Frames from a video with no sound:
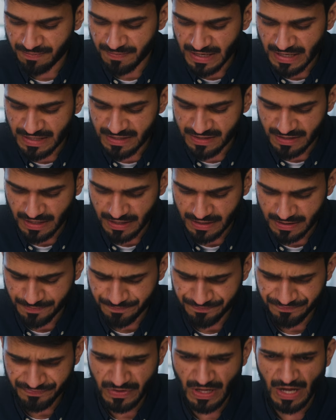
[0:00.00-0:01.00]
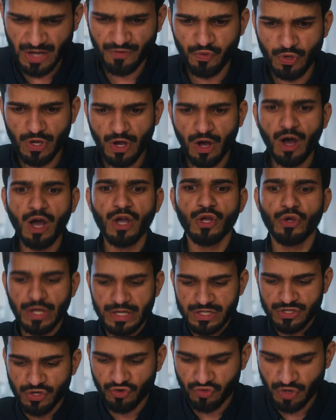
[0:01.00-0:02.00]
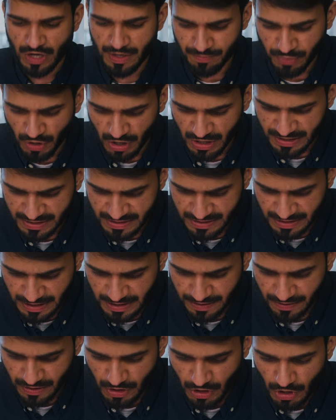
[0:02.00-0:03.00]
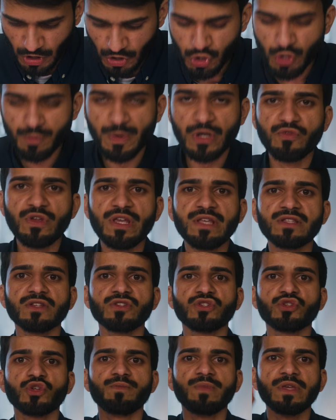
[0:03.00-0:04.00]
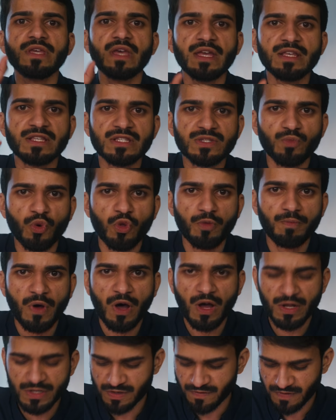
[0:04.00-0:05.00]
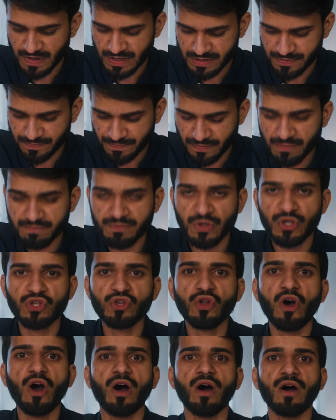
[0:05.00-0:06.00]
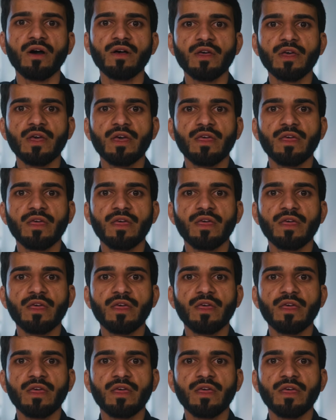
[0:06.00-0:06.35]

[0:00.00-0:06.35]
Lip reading: means is that if we are going to create policy, human reason should be a small part of it, but not